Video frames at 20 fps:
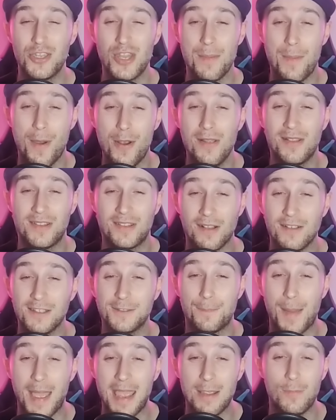The opponent does
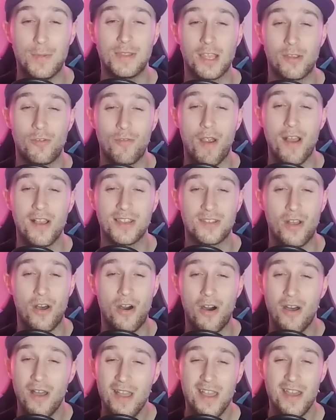bait with the Grass
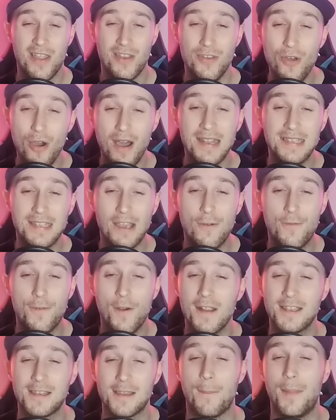Knot, not ideal for
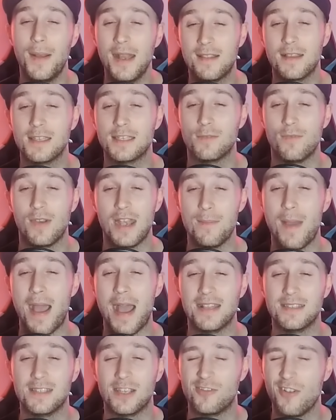us, but it doesn't really matter.